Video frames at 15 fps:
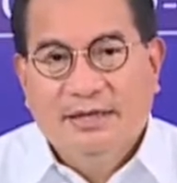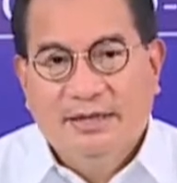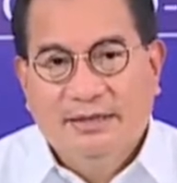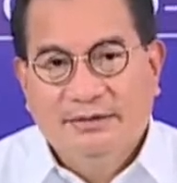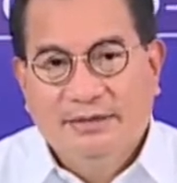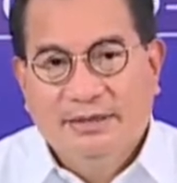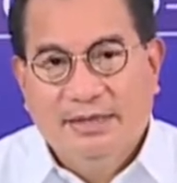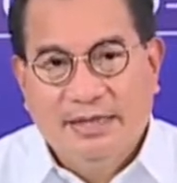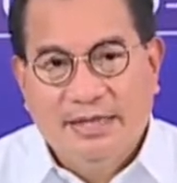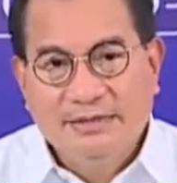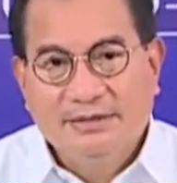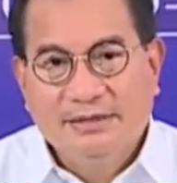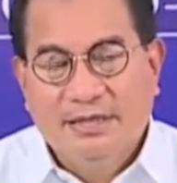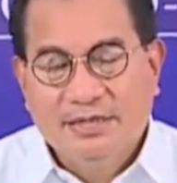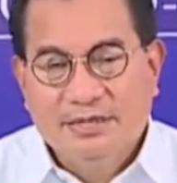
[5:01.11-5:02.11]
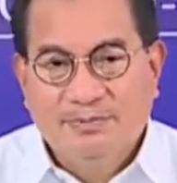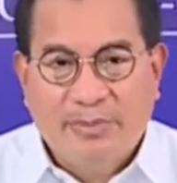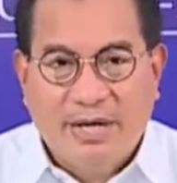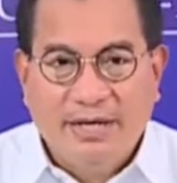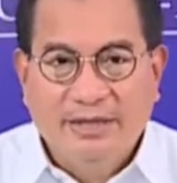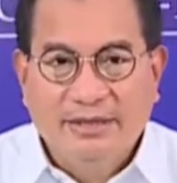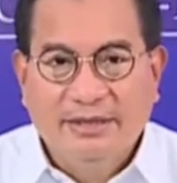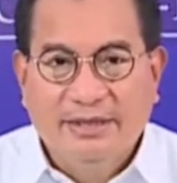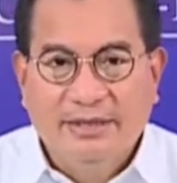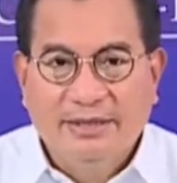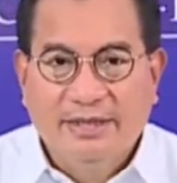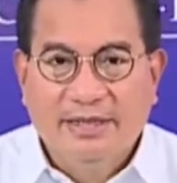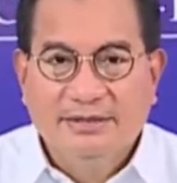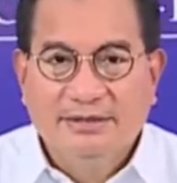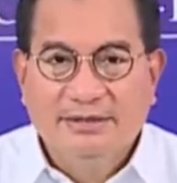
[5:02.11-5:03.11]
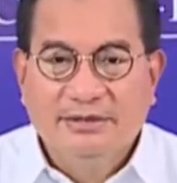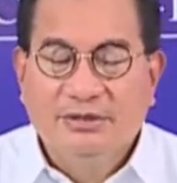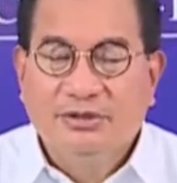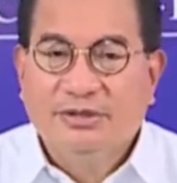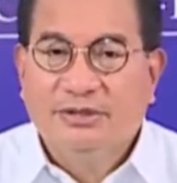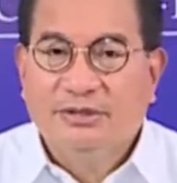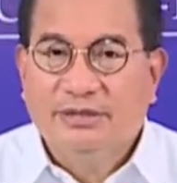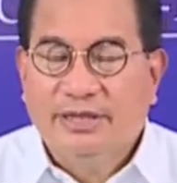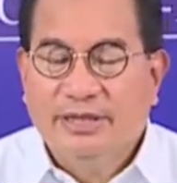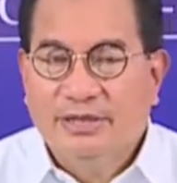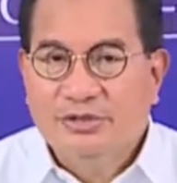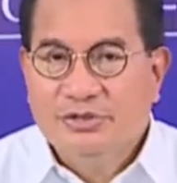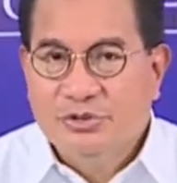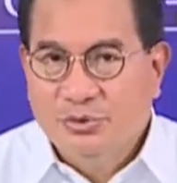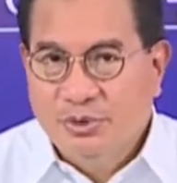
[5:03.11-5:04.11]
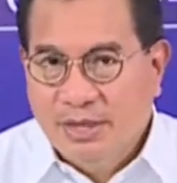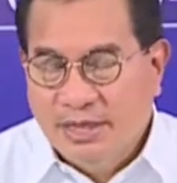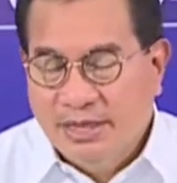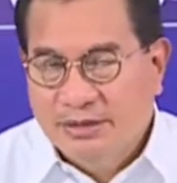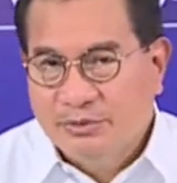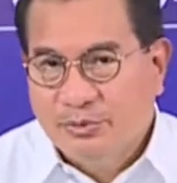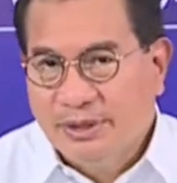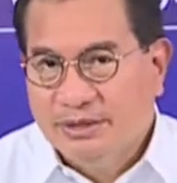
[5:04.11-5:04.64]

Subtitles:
And the last spike in cases occurred in July